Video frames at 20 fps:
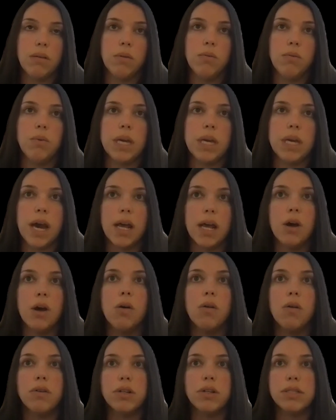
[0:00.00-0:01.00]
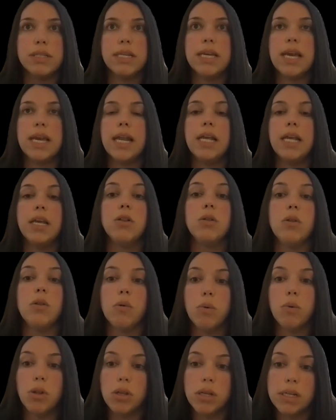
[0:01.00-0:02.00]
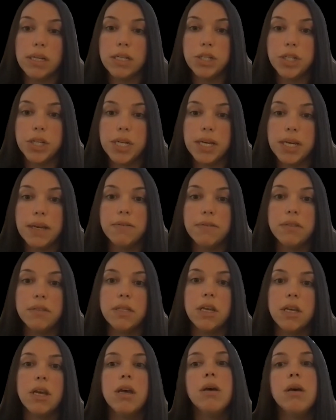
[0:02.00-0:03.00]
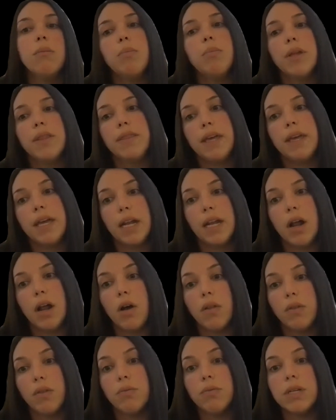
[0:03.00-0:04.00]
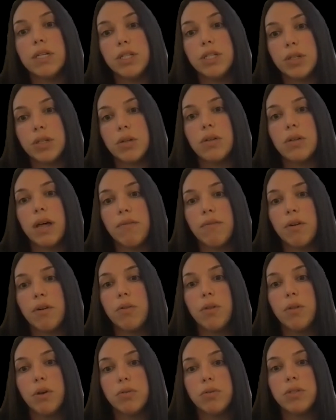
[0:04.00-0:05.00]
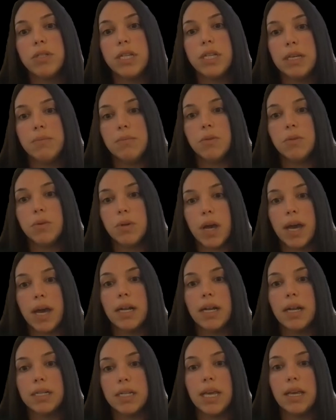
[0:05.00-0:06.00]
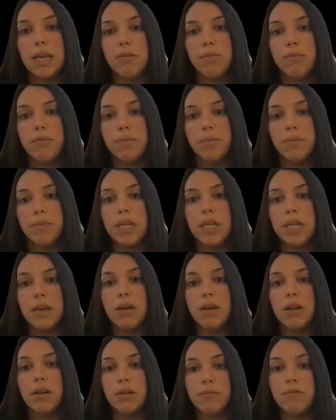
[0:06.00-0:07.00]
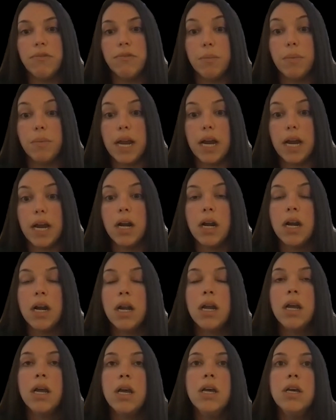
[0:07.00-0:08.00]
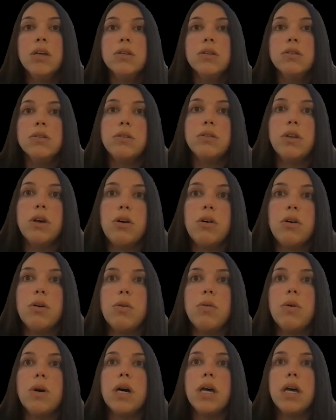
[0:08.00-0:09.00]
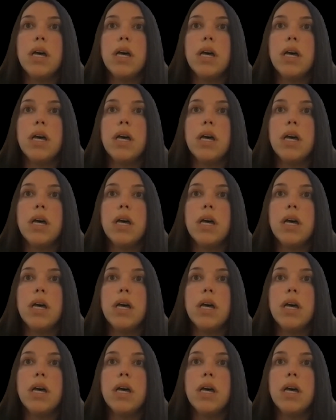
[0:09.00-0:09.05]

we kind of oversee any global initiatives. But then on the regional level, those teams will kind of take it from there. So,